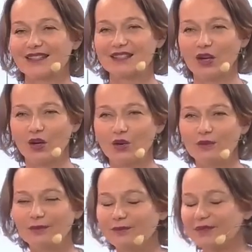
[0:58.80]

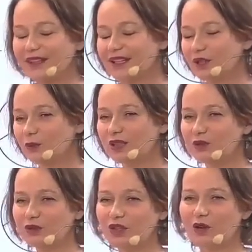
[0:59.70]
So, we
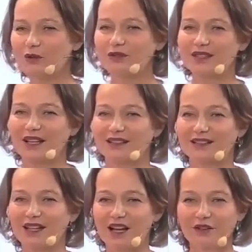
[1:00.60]
do know
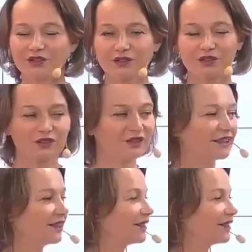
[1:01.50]
that after